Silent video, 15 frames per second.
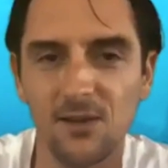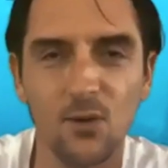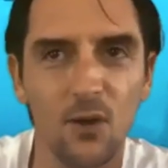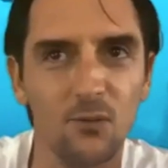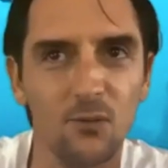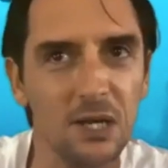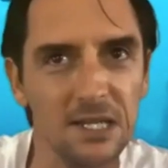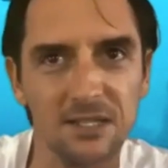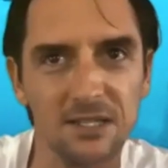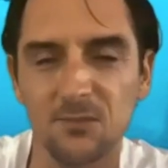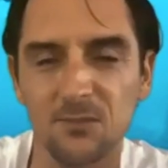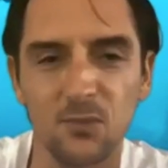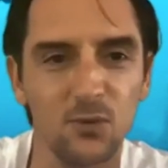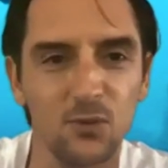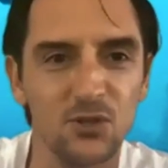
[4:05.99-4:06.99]
a really
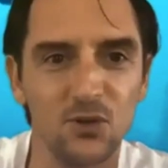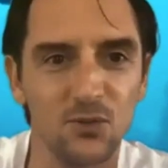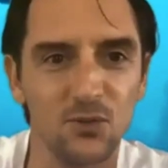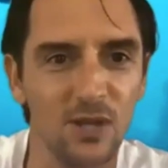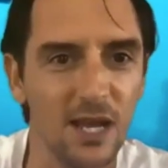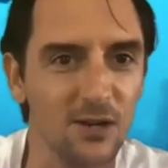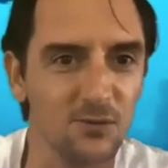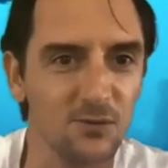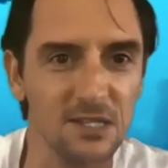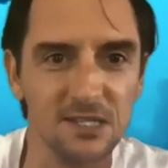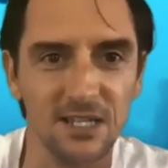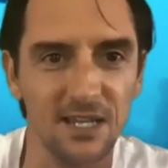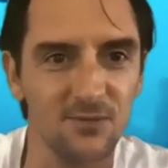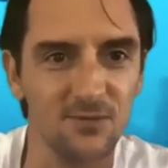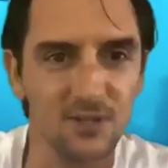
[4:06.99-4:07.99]
simple tune like Green
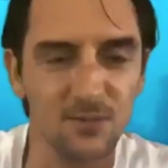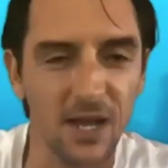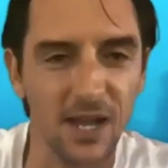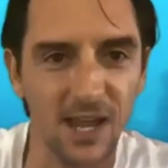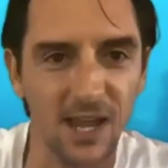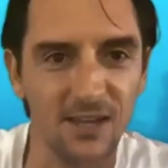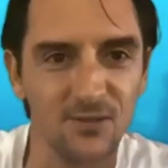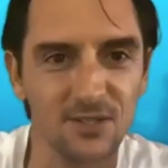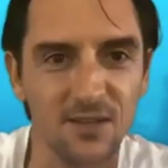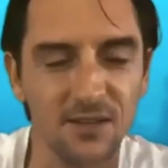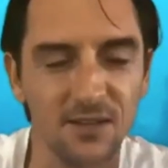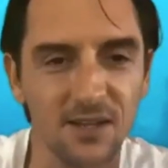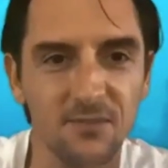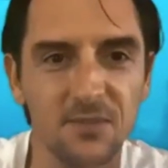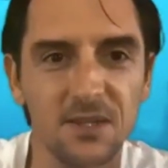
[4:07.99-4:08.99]
Sleeves in my head or
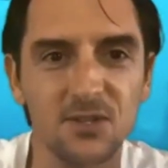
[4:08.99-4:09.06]
something.